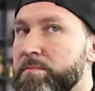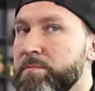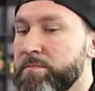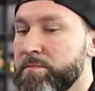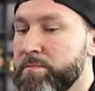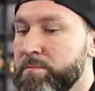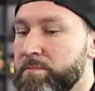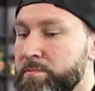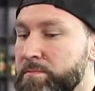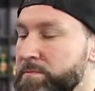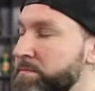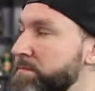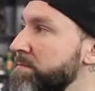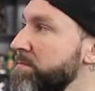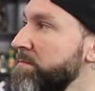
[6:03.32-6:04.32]

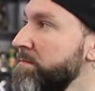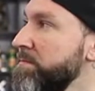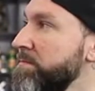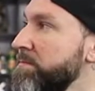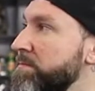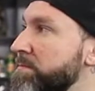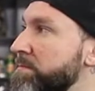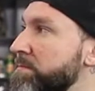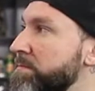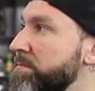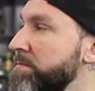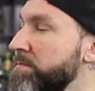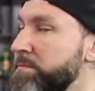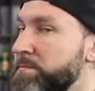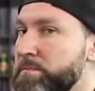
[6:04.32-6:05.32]

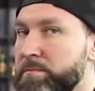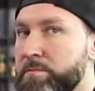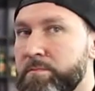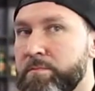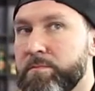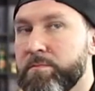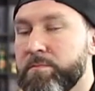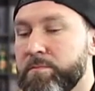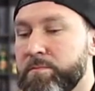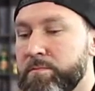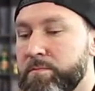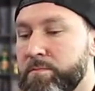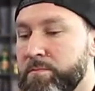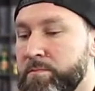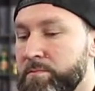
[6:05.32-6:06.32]

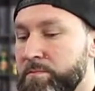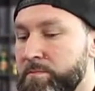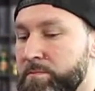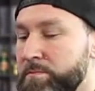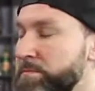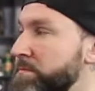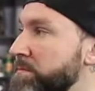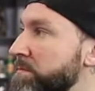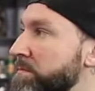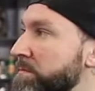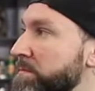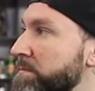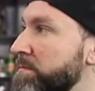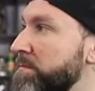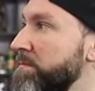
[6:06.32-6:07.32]

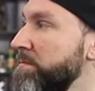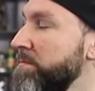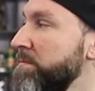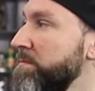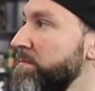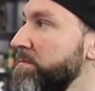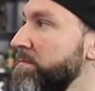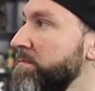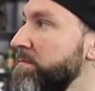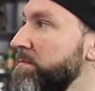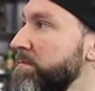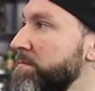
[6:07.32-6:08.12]
[no speech]